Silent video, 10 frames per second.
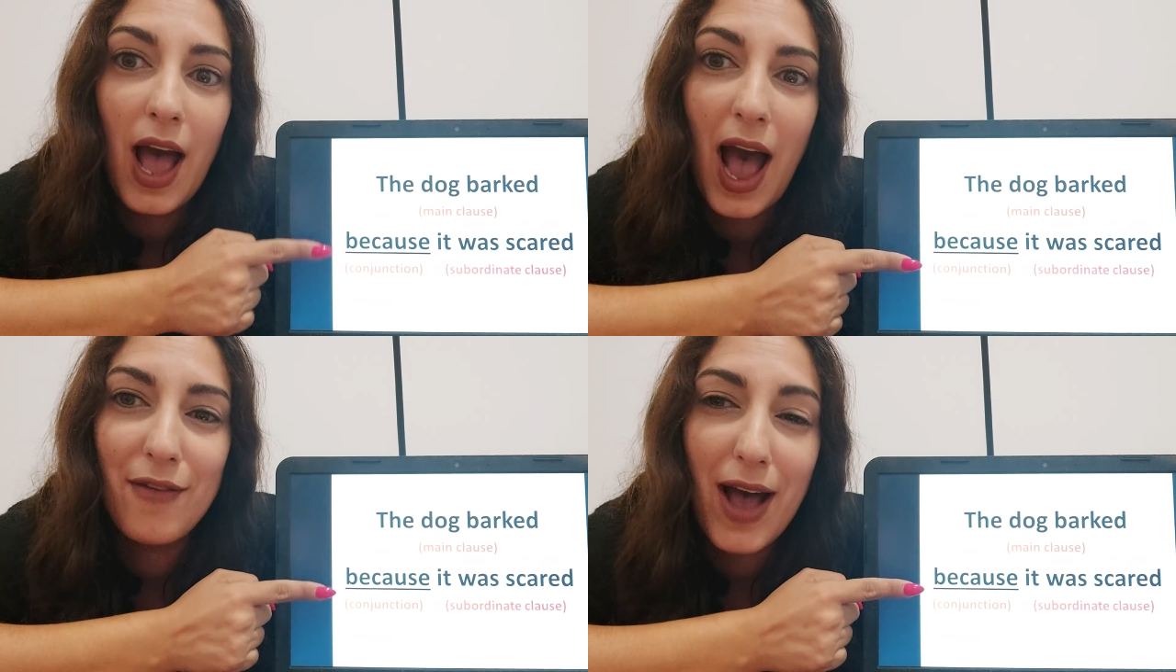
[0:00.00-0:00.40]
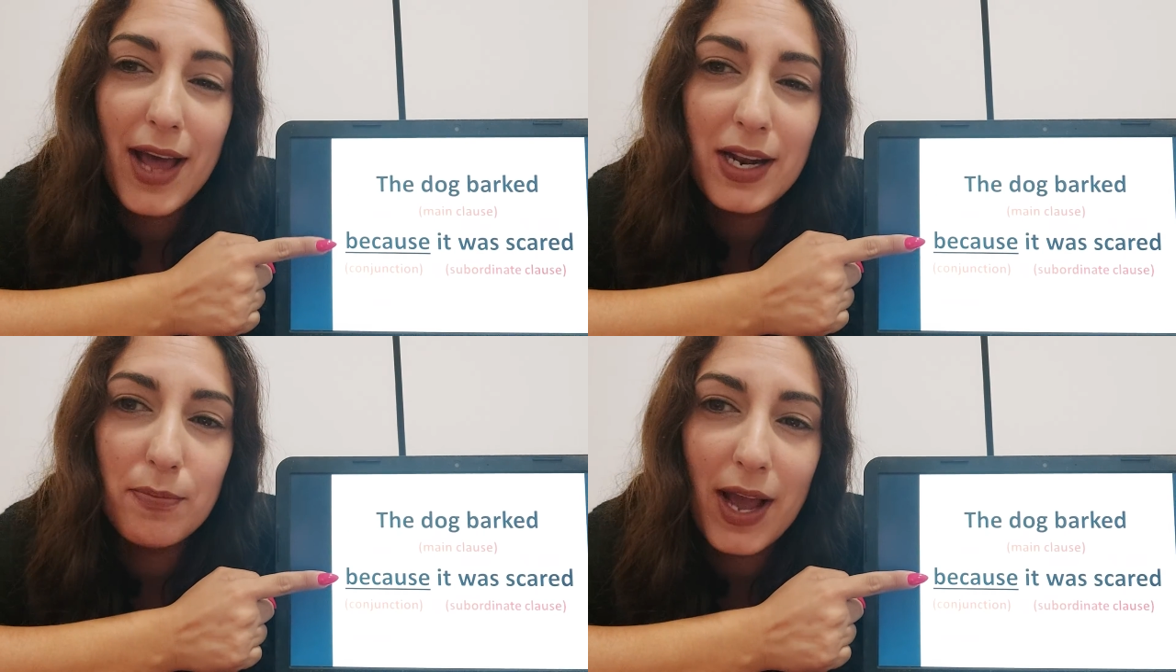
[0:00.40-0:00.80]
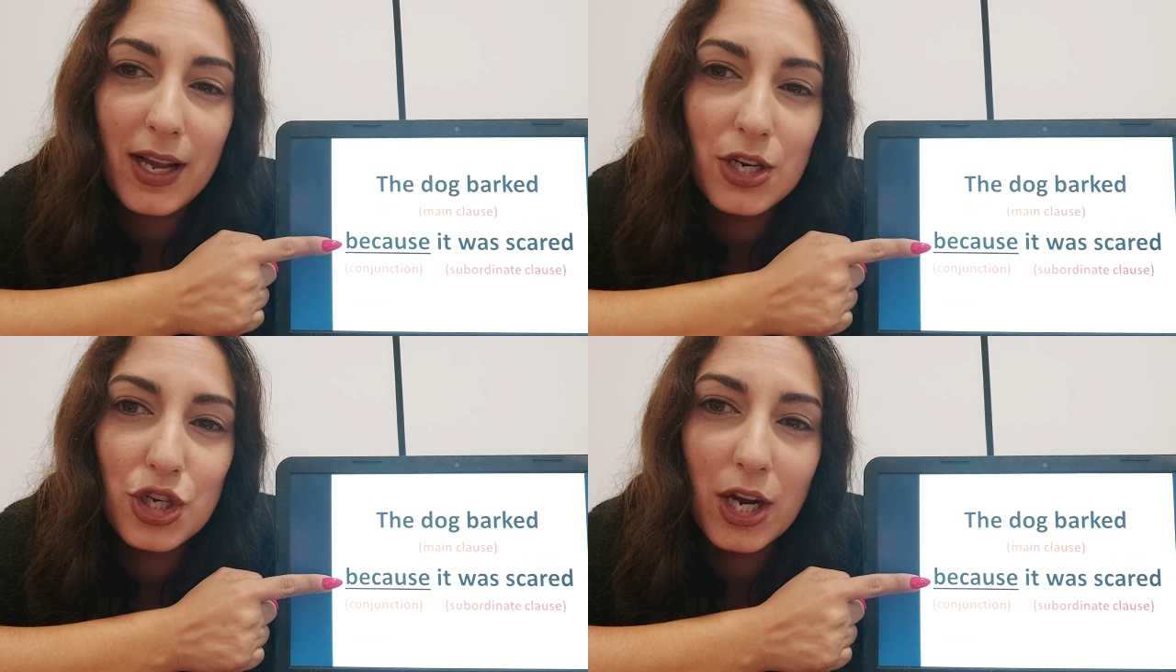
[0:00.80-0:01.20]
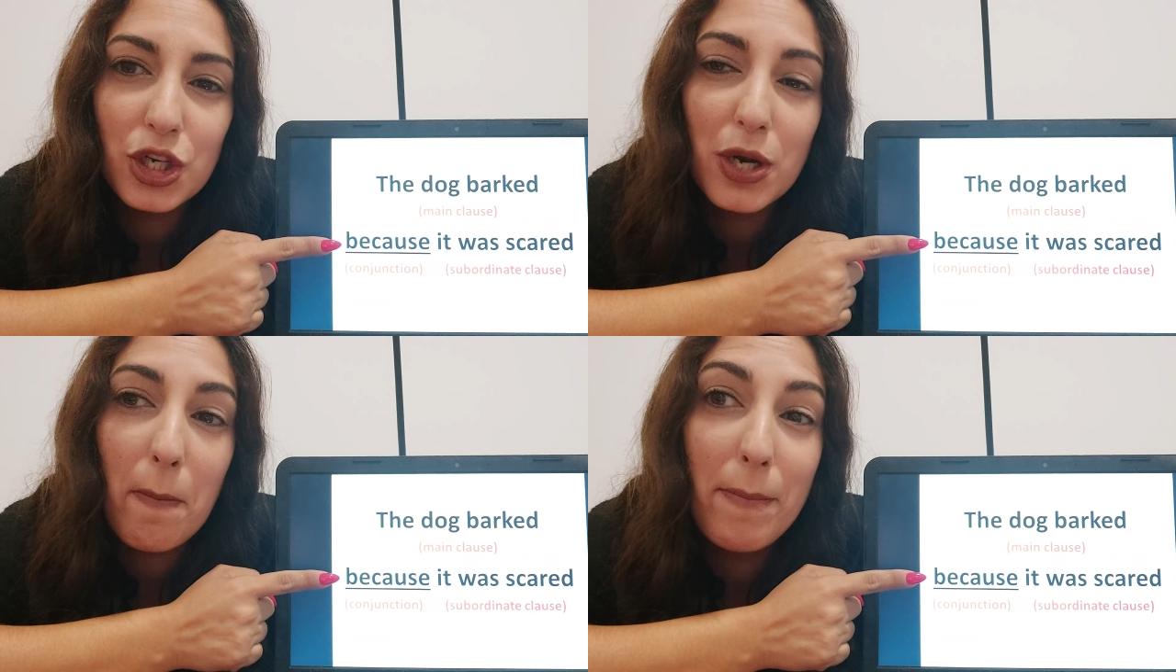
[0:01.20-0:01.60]
I've added my
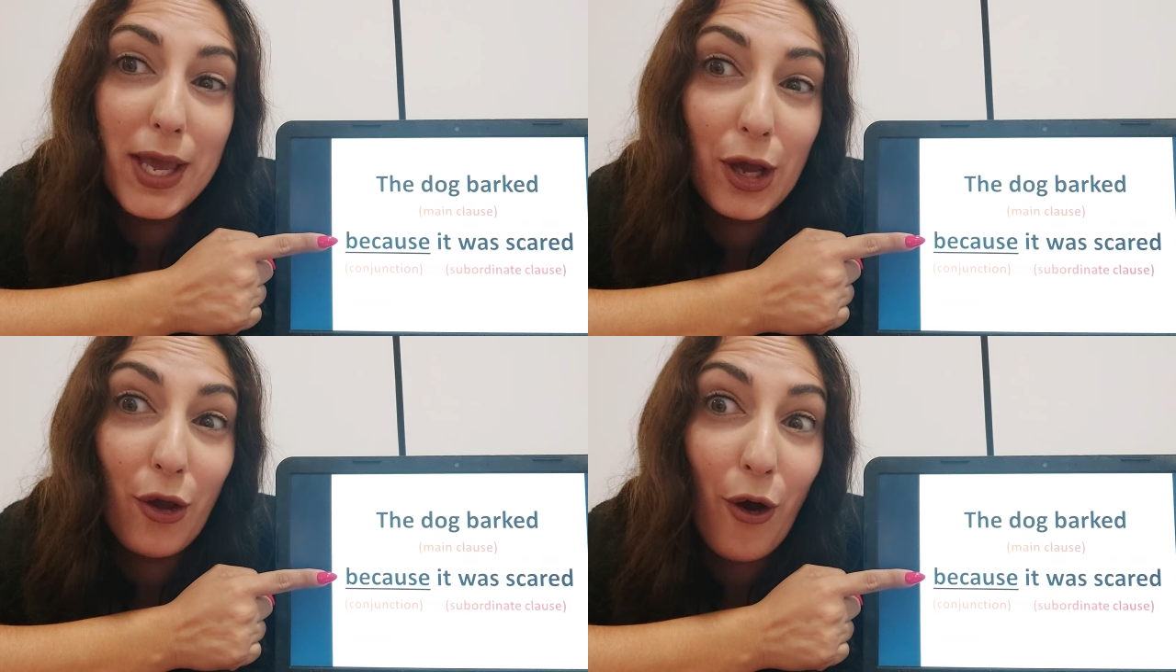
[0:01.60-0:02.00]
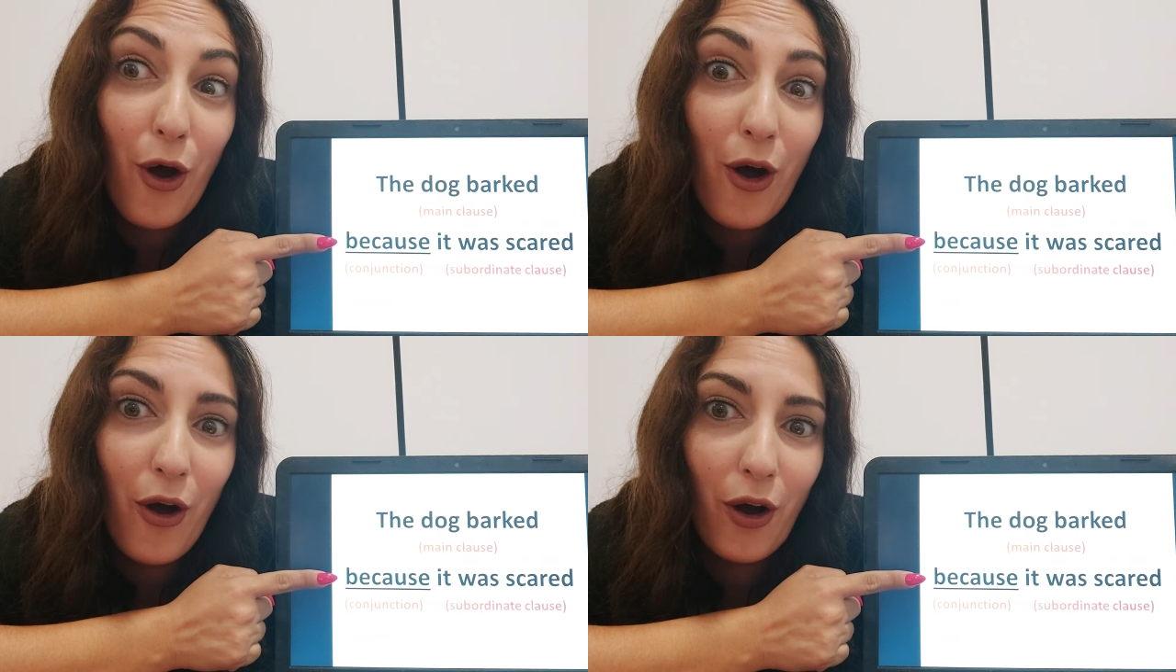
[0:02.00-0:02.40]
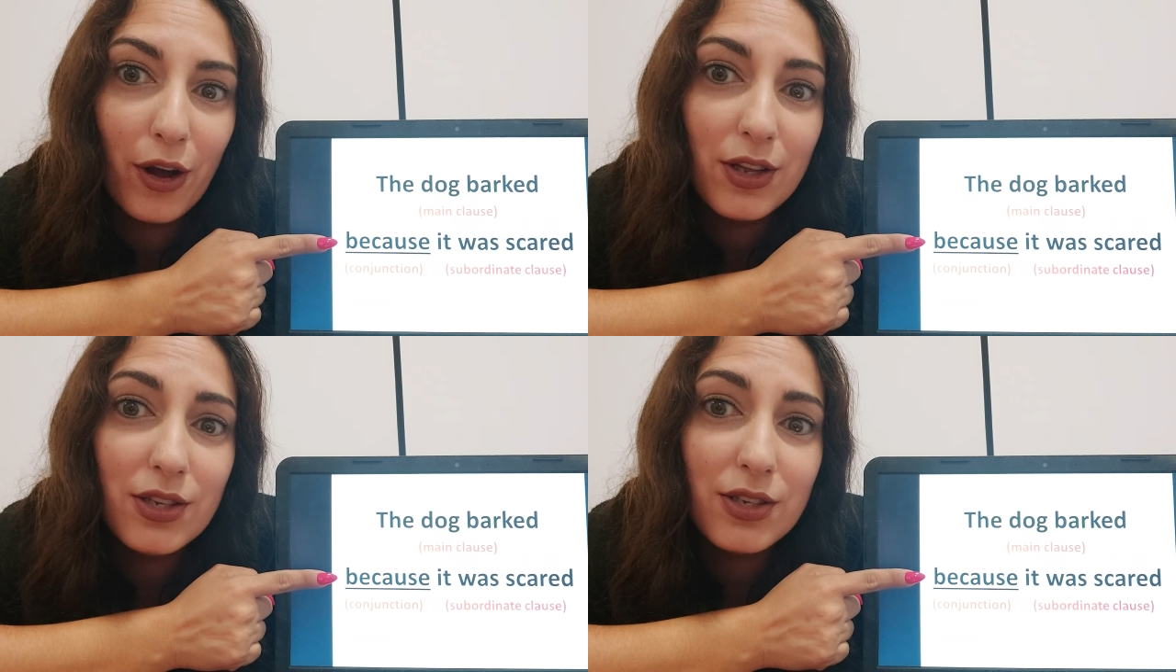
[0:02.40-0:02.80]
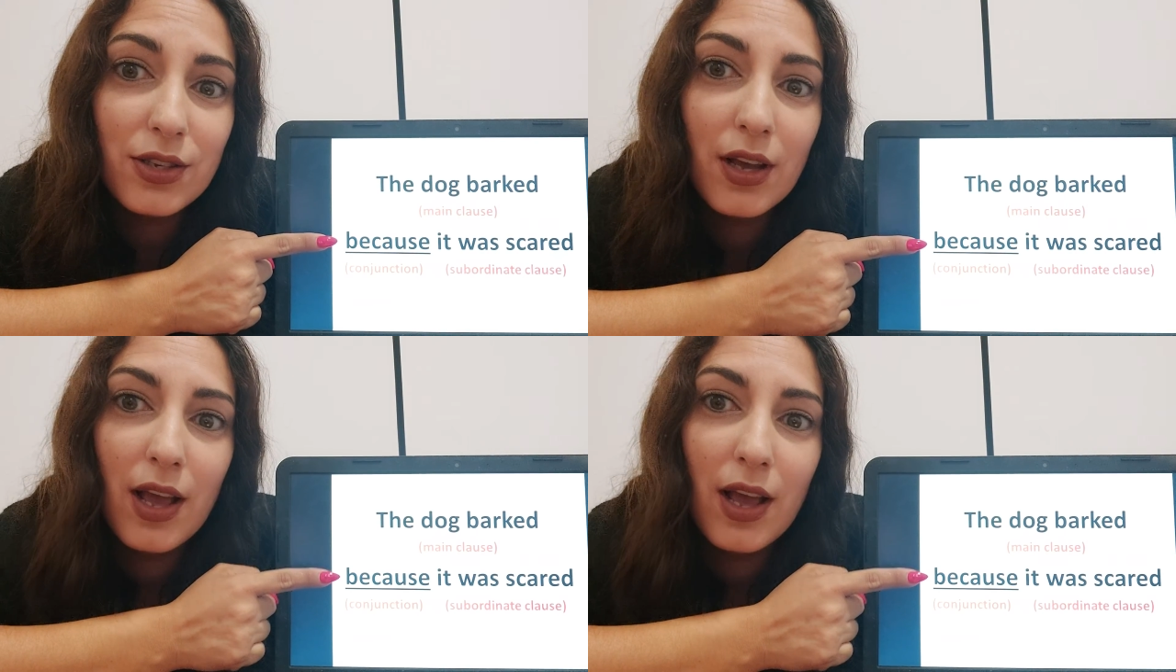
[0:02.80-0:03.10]
conjunction because,